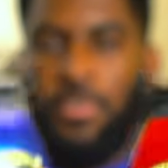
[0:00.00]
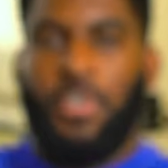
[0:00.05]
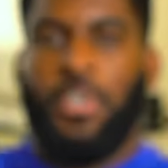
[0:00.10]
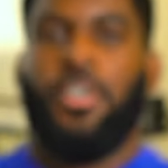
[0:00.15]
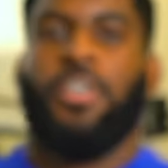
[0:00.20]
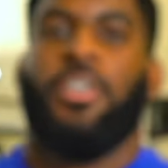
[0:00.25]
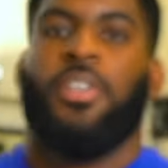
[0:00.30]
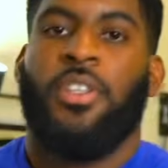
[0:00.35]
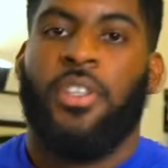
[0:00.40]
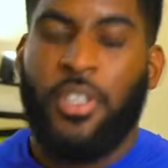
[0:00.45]

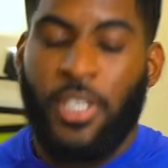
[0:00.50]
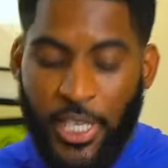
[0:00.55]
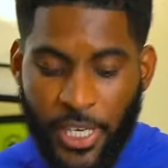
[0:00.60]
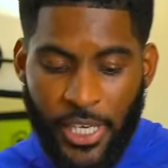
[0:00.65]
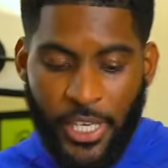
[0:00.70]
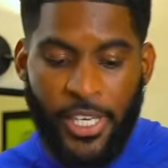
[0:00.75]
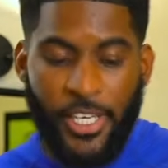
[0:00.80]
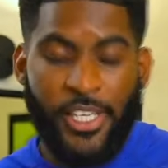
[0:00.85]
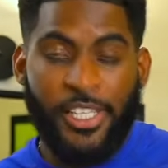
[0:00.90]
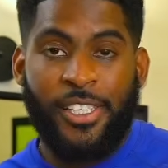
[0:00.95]

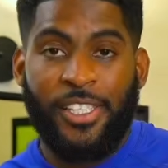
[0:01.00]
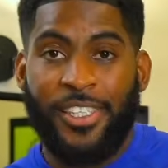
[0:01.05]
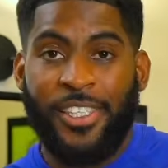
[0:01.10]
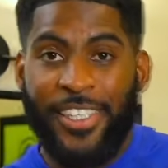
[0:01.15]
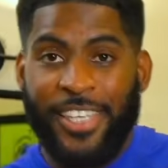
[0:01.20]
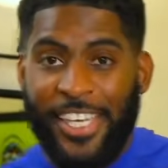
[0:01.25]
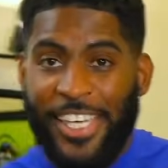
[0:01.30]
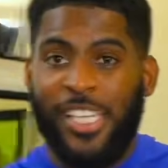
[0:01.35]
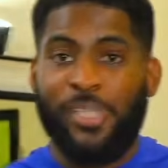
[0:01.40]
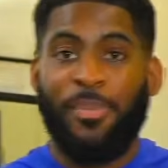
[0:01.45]
These
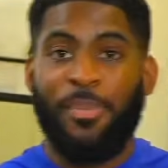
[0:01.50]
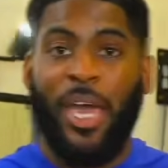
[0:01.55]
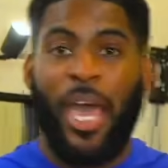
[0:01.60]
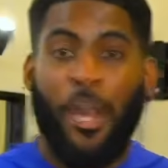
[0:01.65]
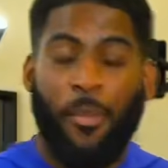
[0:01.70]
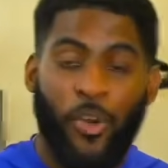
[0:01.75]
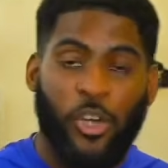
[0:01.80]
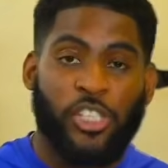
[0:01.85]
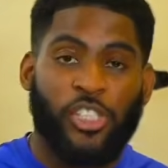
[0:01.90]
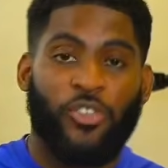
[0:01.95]
bad
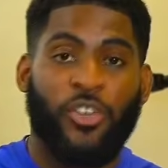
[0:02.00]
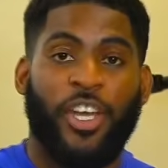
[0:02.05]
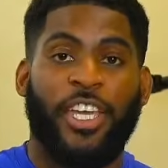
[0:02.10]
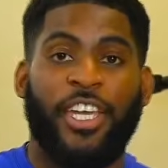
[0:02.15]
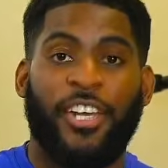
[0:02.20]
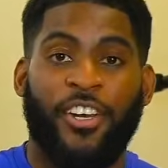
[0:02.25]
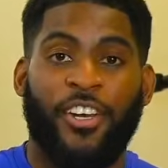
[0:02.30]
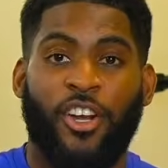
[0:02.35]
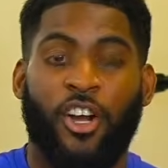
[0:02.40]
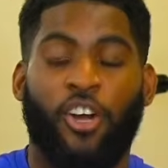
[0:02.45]
boys right
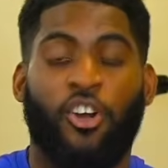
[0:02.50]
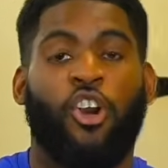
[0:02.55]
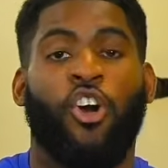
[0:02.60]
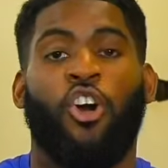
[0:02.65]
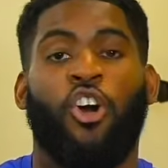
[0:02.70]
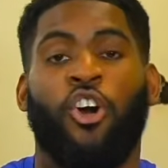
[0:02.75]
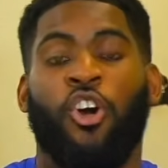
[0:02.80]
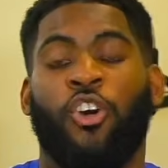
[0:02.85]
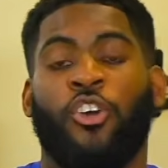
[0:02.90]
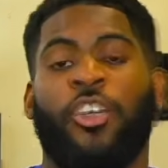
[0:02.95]
here are
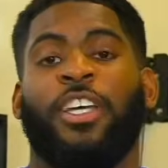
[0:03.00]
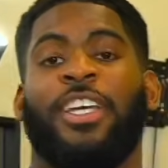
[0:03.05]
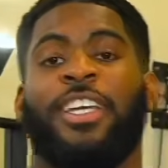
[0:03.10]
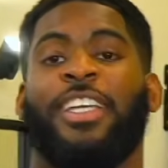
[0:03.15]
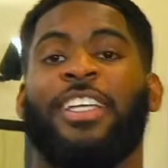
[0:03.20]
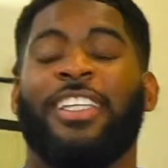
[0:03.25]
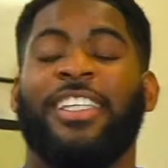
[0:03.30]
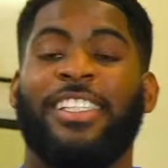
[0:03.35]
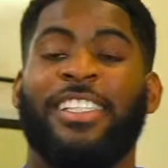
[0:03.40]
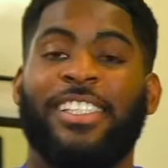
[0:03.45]
called
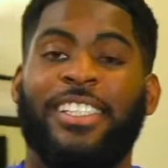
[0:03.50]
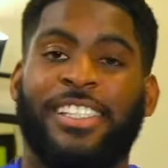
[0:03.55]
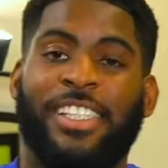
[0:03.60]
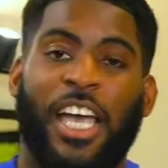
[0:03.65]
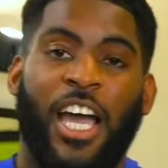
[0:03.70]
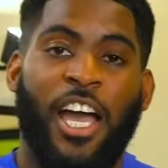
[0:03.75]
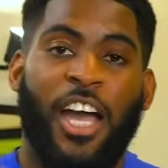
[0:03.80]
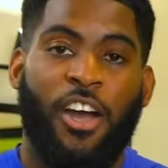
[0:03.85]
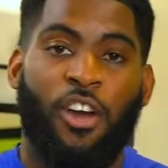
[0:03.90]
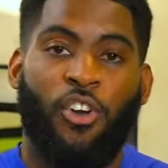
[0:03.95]
the
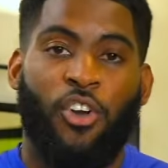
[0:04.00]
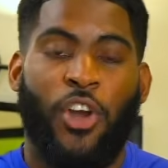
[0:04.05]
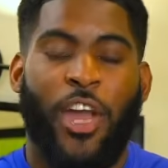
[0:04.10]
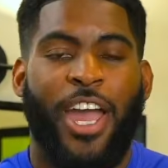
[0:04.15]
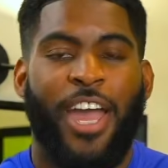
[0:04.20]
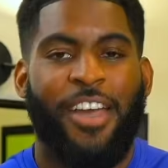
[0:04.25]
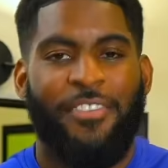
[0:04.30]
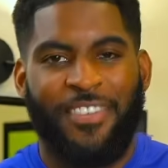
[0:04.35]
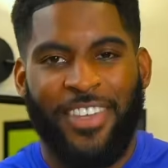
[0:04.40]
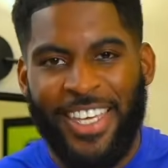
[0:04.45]

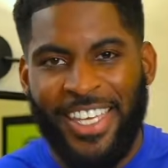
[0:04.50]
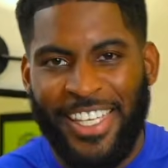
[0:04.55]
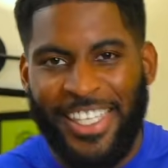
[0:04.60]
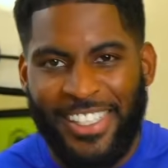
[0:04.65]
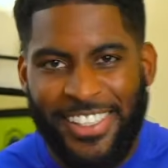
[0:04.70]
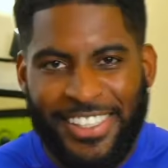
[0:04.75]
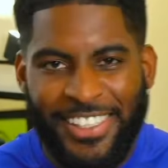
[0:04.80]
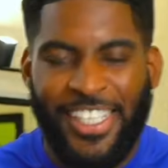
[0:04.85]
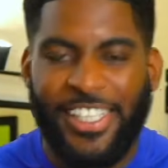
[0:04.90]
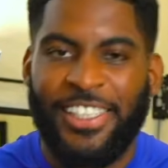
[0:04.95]
Stylecraft
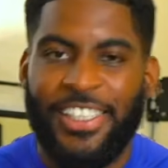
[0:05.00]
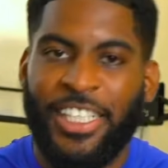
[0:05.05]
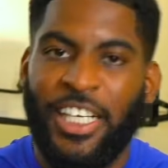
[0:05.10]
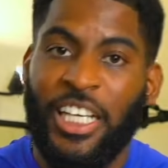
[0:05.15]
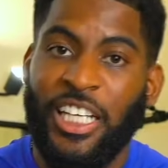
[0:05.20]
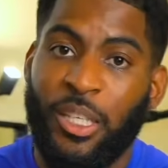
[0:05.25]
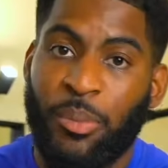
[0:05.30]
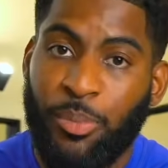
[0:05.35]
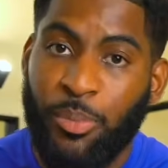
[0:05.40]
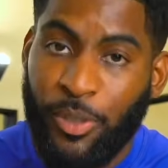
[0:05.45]
Instinct
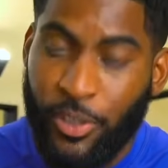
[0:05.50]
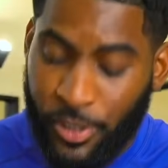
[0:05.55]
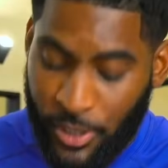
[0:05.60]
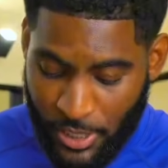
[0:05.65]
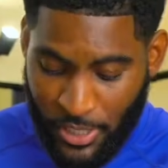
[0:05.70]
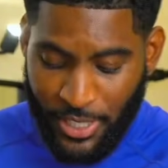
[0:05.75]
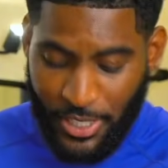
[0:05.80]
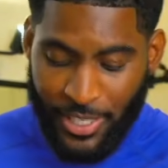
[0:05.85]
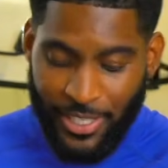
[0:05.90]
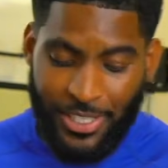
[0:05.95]
clippers.
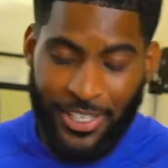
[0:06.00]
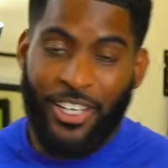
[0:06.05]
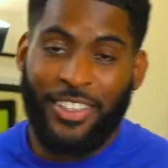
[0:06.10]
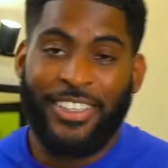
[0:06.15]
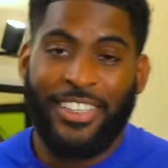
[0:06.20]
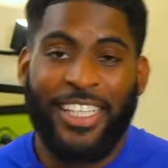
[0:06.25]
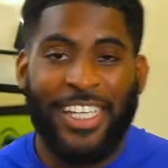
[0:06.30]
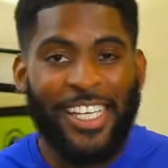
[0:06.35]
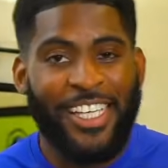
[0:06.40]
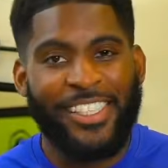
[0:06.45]
Now
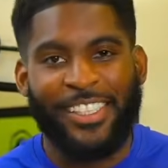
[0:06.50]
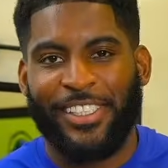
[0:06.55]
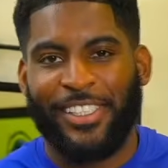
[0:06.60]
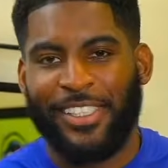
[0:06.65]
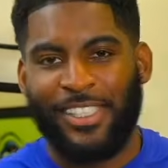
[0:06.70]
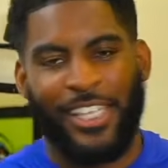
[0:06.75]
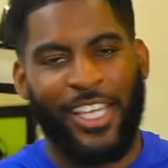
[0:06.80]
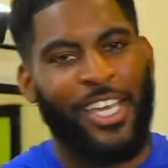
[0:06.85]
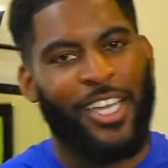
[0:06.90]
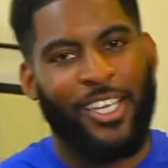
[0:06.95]
these is
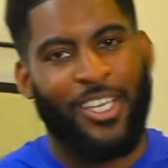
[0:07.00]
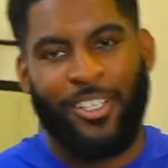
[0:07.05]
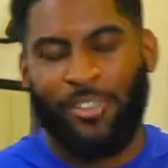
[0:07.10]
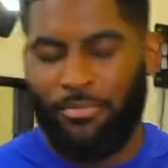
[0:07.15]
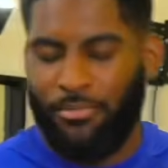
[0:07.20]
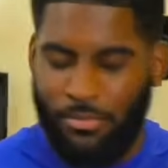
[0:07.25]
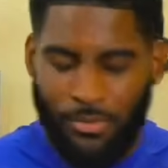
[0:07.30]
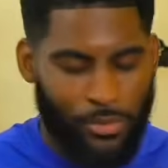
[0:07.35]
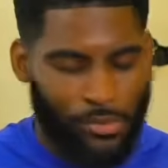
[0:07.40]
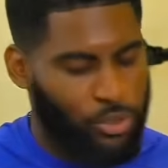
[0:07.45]
like,
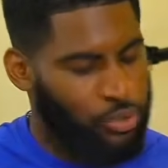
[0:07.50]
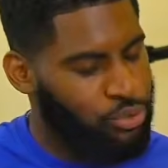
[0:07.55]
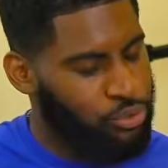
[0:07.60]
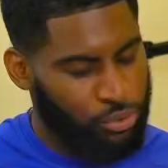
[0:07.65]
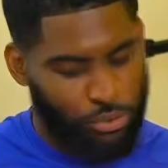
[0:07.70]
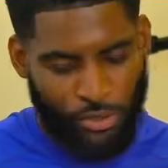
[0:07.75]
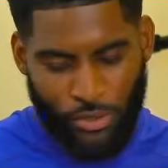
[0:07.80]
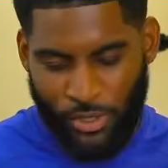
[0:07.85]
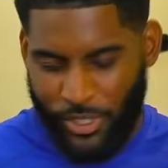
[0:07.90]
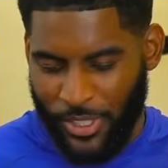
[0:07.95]

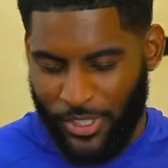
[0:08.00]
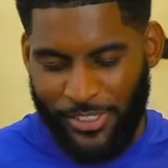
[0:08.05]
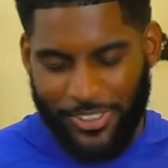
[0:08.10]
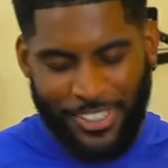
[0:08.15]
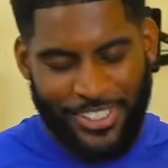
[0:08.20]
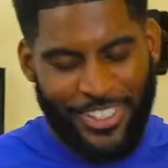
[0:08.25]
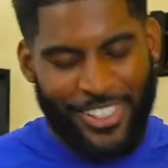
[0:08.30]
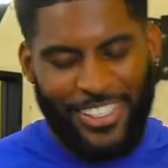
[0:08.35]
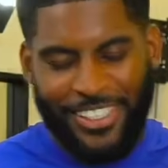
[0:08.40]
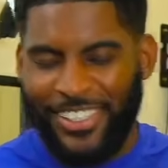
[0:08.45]

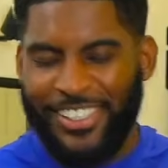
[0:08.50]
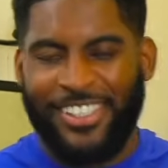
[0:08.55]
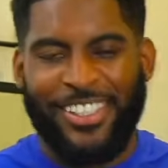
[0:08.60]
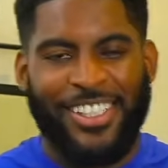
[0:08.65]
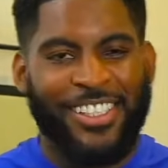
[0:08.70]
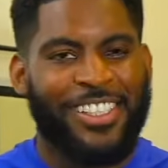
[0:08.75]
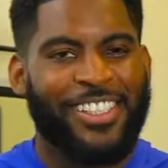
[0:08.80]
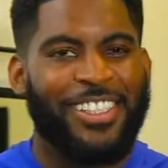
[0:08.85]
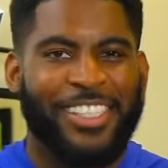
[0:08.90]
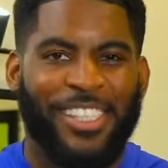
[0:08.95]
this
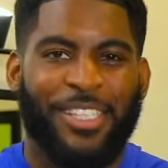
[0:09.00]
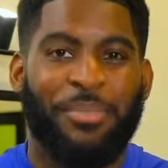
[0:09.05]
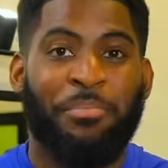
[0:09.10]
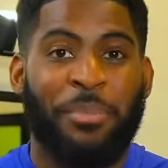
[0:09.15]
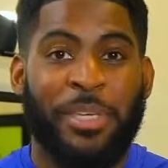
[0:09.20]
is the meat and